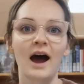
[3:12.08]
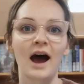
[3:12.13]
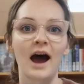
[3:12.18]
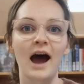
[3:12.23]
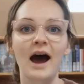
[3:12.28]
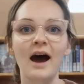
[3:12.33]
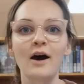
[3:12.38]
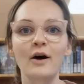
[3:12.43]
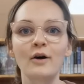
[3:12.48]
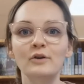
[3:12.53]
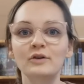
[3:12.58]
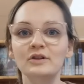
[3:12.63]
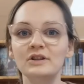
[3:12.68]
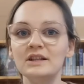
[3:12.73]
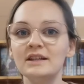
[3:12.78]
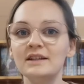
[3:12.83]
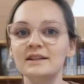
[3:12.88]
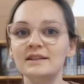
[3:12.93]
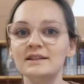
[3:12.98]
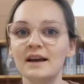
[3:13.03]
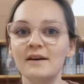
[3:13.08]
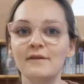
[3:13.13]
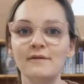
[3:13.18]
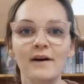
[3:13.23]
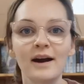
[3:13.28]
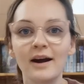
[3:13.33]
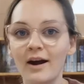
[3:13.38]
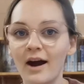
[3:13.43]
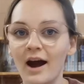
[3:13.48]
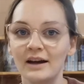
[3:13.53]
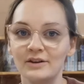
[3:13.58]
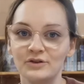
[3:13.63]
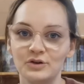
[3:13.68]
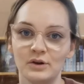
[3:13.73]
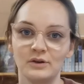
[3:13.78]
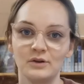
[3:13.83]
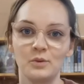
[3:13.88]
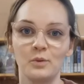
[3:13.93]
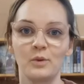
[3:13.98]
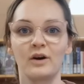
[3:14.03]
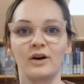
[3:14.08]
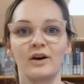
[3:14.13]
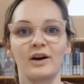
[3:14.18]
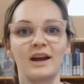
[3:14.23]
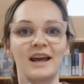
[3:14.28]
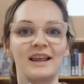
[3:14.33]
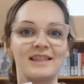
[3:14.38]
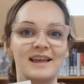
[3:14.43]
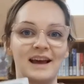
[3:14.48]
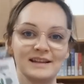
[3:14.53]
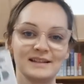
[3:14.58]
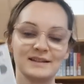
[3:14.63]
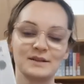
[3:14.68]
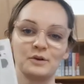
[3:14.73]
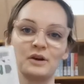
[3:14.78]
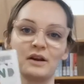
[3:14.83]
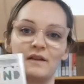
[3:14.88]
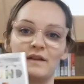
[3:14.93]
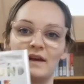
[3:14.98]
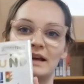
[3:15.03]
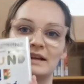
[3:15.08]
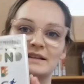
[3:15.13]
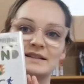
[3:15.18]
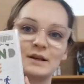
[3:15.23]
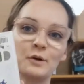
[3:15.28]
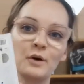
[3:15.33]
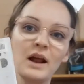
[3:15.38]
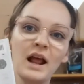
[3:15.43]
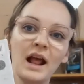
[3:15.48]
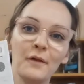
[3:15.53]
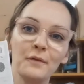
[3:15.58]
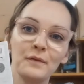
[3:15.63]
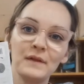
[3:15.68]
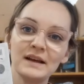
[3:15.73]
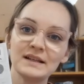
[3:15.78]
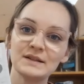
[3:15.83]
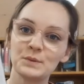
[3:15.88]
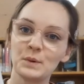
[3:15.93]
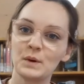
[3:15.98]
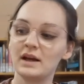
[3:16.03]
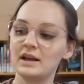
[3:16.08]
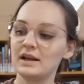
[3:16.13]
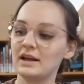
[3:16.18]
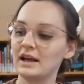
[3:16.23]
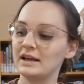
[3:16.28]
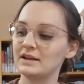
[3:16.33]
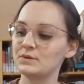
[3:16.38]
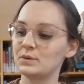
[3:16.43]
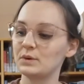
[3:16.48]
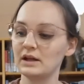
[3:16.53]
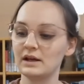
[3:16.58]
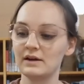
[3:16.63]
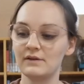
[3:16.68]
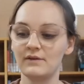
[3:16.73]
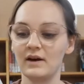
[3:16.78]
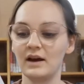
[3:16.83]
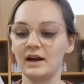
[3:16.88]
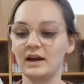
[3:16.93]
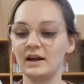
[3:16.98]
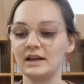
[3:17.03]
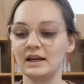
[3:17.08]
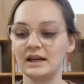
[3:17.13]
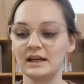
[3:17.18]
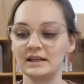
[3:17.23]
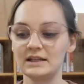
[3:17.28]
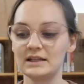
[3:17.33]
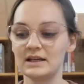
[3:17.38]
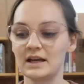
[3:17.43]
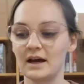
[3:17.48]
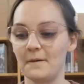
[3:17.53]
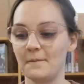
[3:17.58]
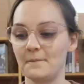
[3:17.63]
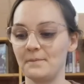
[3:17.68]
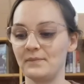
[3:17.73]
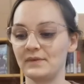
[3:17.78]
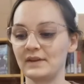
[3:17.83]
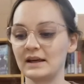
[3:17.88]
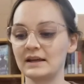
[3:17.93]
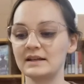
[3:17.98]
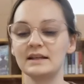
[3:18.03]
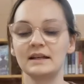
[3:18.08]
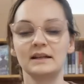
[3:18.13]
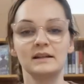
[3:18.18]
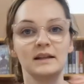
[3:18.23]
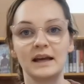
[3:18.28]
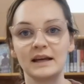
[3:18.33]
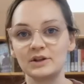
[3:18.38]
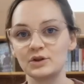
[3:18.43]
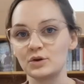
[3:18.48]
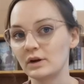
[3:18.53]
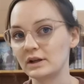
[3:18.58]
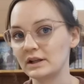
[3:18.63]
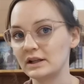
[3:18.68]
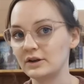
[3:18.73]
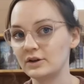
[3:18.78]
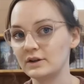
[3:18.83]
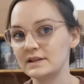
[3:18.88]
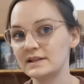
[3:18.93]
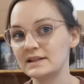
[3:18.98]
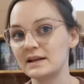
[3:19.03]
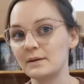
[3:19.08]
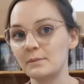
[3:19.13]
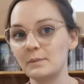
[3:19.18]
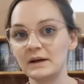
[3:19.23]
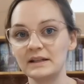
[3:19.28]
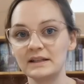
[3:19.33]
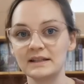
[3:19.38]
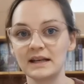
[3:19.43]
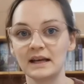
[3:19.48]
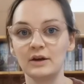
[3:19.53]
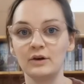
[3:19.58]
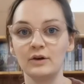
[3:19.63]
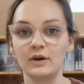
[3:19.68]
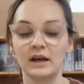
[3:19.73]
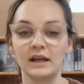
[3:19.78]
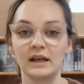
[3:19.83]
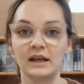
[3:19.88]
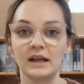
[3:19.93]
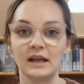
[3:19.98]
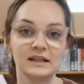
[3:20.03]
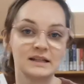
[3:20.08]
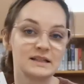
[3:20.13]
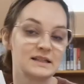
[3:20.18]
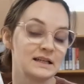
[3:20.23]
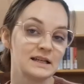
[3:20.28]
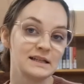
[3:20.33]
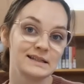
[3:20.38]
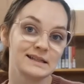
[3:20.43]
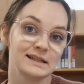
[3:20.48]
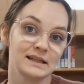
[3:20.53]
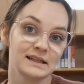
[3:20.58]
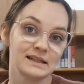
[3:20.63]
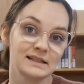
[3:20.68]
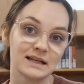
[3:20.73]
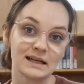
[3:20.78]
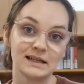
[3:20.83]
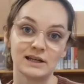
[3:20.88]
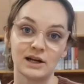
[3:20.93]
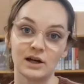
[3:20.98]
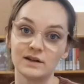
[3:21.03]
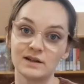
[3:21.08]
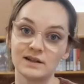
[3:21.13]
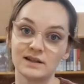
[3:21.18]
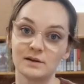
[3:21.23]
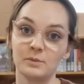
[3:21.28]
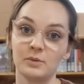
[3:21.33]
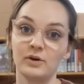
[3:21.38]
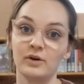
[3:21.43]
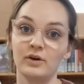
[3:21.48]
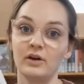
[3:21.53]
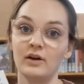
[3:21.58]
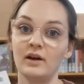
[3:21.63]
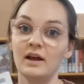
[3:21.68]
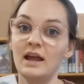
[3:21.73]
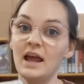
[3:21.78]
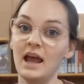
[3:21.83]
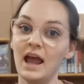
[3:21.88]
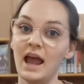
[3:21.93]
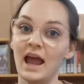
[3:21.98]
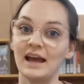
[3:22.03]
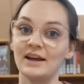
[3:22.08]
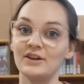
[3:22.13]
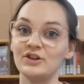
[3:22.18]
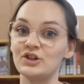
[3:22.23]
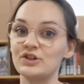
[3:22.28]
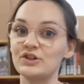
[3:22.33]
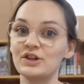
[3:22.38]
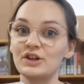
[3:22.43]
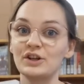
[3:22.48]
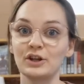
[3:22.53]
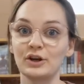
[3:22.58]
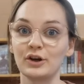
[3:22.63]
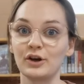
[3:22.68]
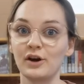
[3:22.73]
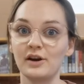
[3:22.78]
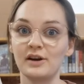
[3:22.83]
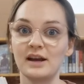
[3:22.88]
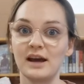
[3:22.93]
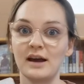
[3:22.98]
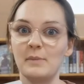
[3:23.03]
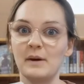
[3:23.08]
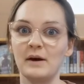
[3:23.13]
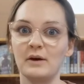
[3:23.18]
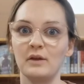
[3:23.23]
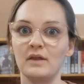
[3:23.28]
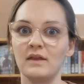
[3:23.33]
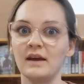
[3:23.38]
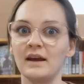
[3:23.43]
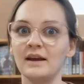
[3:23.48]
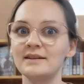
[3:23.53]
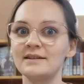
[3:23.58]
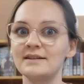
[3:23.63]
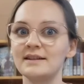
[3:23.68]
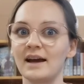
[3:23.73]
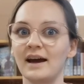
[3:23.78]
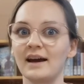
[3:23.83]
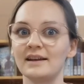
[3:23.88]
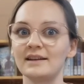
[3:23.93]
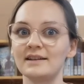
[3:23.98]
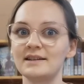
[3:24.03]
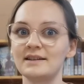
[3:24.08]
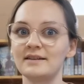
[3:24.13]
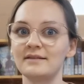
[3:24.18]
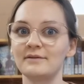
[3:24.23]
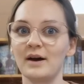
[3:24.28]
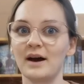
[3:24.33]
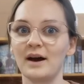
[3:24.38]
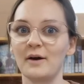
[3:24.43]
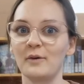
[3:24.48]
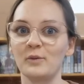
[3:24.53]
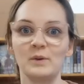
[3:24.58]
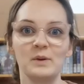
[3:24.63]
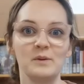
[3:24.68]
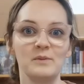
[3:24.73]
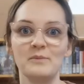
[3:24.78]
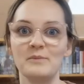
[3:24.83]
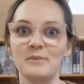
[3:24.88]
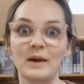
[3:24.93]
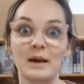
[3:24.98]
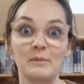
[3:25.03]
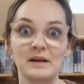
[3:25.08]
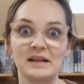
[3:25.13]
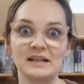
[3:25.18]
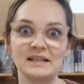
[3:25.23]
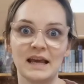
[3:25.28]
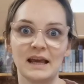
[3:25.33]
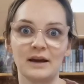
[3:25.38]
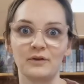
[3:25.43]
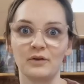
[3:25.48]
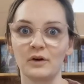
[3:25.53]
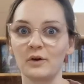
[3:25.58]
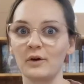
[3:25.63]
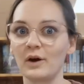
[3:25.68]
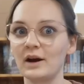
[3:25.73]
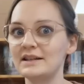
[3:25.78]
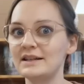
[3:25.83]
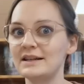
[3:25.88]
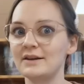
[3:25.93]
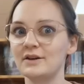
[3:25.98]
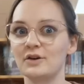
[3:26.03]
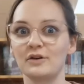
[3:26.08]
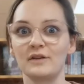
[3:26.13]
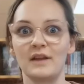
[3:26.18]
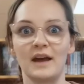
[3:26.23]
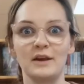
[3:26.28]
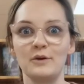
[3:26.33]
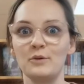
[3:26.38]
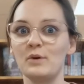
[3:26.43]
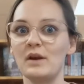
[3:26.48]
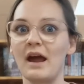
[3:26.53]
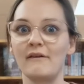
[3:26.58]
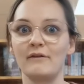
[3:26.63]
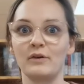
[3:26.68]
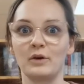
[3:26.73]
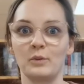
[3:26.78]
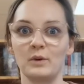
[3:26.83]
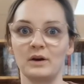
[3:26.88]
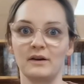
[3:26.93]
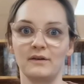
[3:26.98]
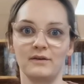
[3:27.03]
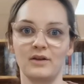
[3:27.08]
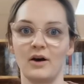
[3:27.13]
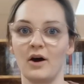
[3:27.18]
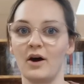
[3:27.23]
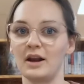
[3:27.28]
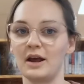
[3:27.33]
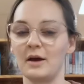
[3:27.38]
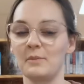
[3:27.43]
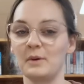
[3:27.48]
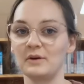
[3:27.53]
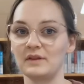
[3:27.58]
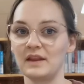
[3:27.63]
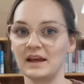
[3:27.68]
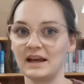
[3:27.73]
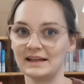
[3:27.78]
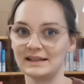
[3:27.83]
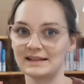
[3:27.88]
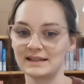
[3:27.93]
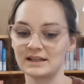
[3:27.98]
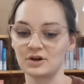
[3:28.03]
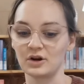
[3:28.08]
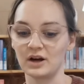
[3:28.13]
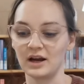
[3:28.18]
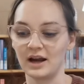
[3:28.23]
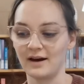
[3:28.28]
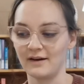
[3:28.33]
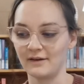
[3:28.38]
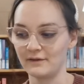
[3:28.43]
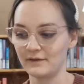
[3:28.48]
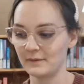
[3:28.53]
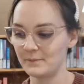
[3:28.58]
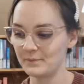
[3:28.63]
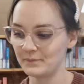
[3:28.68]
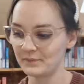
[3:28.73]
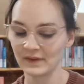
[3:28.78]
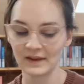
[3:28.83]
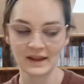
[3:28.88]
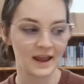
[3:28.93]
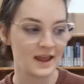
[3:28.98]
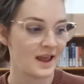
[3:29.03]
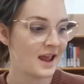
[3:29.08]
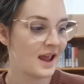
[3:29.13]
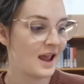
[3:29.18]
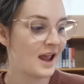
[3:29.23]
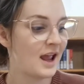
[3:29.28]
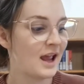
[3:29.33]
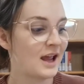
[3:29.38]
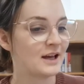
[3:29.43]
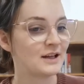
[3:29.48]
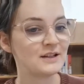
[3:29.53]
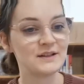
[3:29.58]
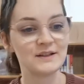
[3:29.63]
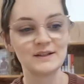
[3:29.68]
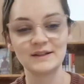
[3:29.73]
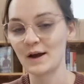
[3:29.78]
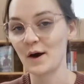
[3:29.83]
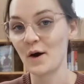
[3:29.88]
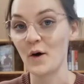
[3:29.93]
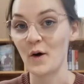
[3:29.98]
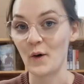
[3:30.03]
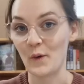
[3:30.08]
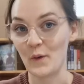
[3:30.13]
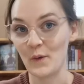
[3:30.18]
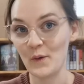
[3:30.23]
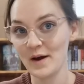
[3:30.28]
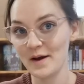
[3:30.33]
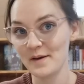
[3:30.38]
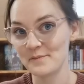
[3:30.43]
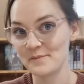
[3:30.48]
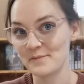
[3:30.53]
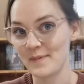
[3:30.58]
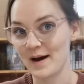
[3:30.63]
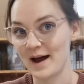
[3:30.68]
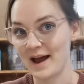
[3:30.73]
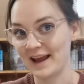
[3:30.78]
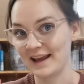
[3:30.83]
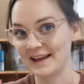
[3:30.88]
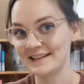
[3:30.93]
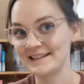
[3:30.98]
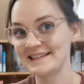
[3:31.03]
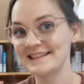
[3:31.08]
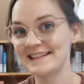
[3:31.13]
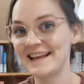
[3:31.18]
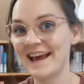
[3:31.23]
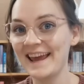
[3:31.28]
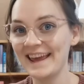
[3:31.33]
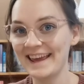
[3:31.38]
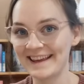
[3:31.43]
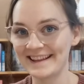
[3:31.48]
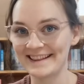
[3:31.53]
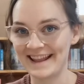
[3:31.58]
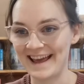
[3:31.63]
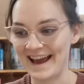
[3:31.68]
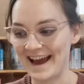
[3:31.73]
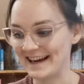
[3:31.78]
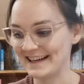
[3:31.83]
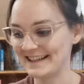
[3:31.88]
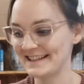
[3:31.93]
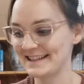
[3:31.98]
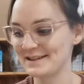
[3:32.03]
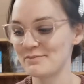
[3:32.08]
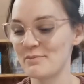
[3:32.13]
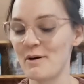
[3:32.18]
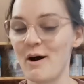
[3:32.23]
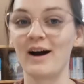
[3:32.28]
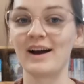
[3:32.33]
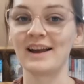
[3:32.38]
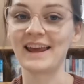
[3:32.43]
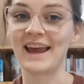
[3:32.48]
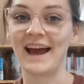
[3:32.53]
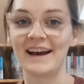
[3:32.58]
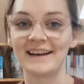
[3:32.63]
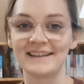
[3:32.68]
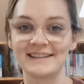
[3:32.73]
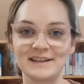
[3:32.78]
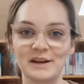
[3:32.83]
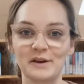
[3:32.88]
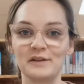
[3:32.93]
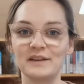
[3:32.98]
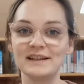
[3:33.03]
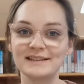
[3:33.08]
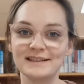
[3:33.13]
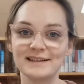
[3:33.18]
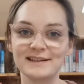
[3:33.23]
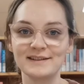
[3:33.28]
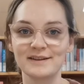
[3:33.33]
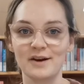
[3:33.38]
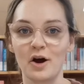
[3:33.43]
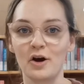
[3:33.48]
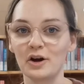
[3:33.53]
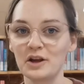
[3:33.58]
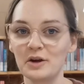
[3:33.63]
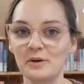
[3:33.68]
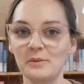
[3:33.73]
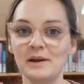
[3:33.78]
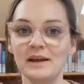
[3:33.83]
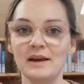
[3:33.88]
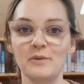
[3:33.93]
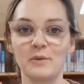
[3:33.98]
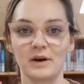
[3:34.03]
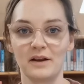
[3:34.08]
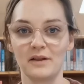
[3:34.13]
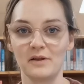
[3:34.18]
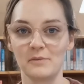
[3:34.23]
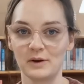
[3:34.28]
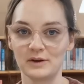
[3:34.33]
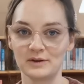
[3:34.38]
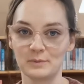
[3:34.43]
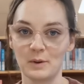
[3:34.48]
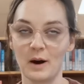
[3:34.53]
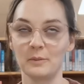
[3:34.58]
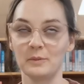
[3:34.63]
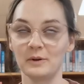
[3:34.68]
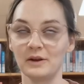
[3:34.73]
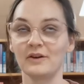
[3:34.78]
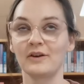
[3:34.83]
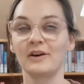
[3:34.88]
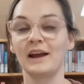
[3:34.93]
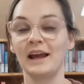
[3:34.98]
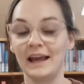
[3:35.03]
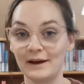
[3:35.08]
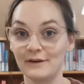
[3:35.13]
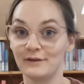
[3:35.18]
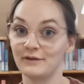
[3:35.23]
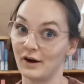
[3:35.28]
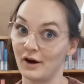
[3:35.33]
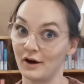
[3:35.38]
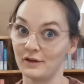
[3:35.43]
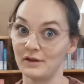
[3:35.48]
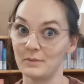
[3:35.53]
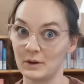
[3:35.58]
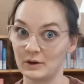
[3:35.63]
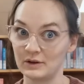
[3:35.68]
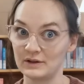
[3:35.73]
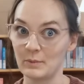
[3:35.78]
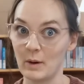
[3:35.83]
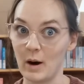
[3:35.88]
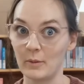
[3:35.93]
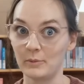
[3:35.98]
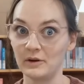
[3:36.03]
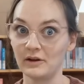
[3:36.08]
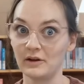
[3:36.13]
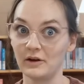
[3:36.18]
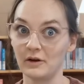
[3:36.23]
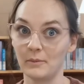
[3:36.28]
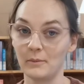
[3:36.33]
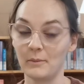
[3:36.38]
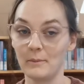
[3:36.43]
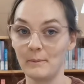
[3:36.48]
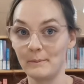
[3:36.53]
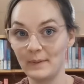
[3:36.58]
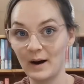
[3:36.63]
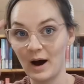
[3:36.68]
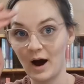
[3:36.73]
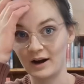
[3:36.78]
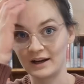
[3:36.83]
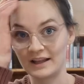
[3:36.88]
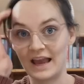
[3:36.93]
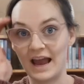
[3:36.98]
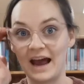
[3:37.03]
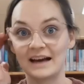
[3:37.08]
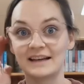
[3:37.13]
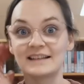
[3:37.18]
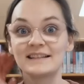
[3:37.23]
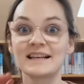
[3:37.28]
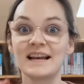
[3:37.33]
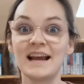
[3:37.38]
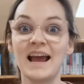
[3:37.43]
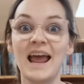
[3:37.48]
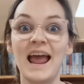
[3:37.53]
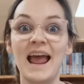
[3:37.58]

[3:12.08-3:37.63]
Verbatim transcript: how does a fire hydrant work and that sort of thing. So this one is really fun. It is in like short little snippets that it's easily digestible, and just to learn about things that we maybe take for granted or that you never would have thought about the history of. So my second last podcast, now this is arguably one of the most popular, if not the most popular podcast,